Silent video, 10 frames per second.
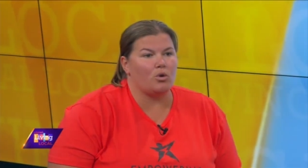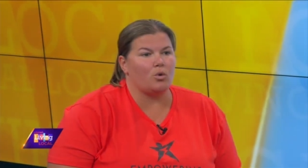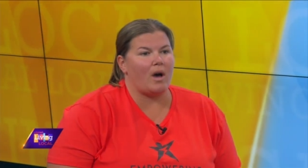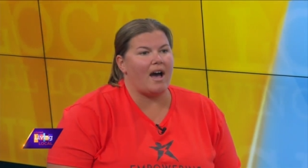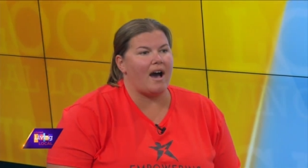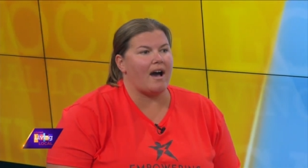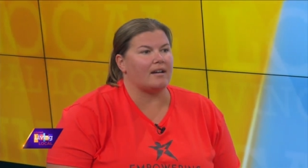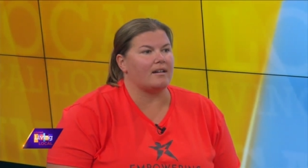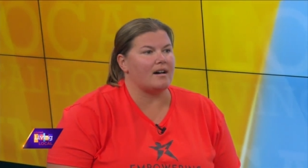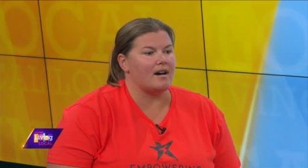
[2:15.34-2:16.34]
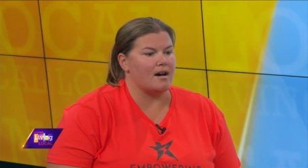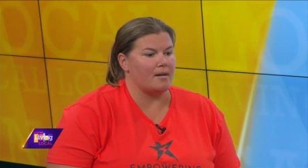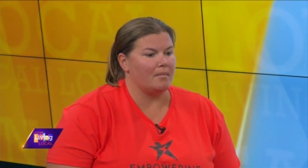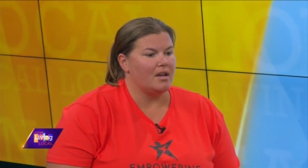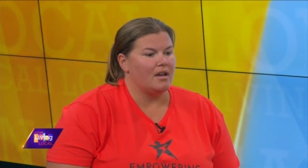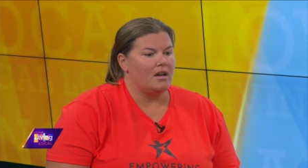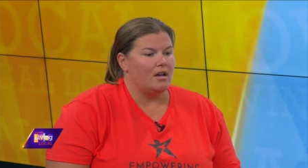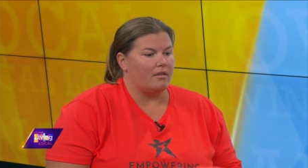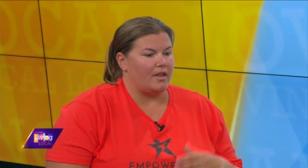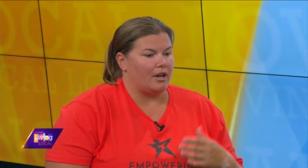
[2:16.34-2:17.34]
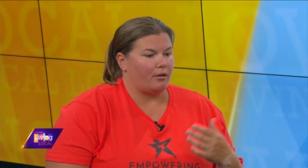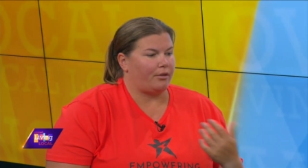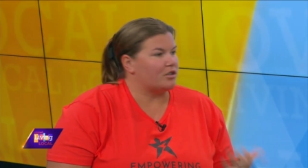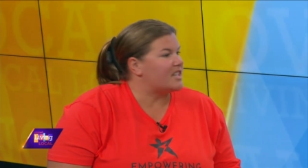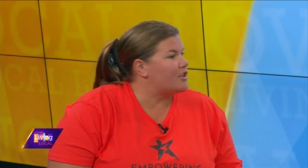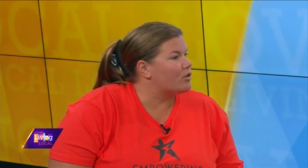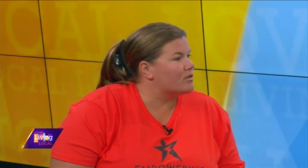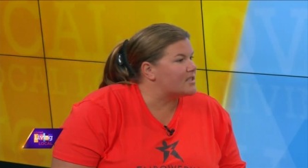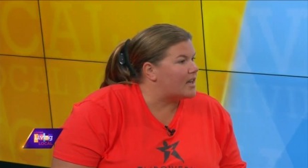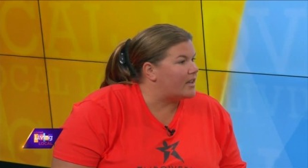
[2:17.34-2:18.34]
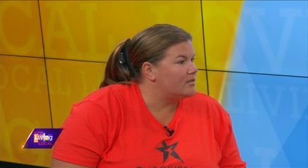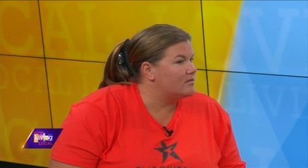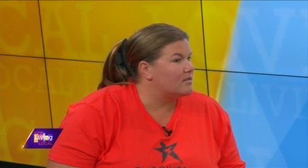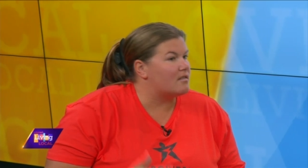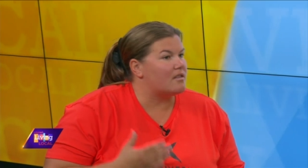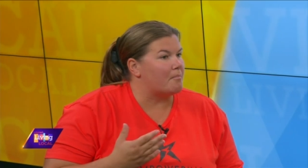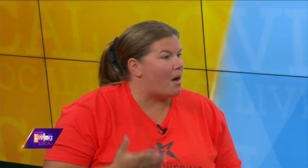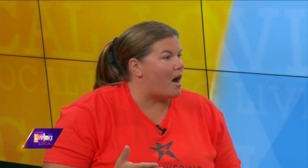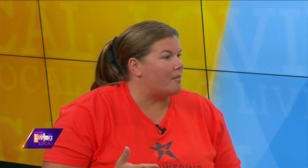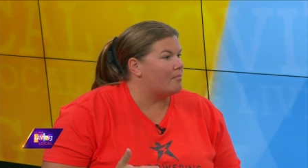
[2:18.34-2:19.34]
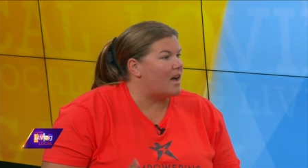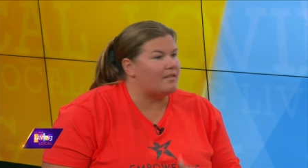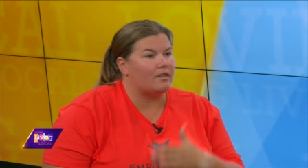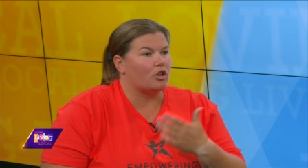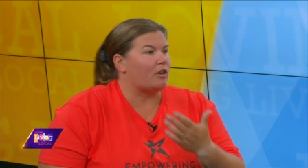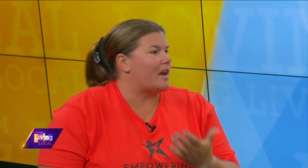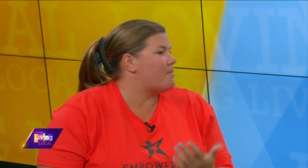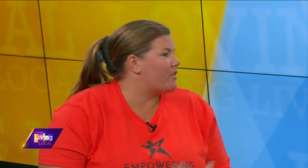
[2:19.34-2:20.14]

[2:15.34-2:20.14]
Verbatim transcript: had um, their 13 year old son, the mom, and then their grandmother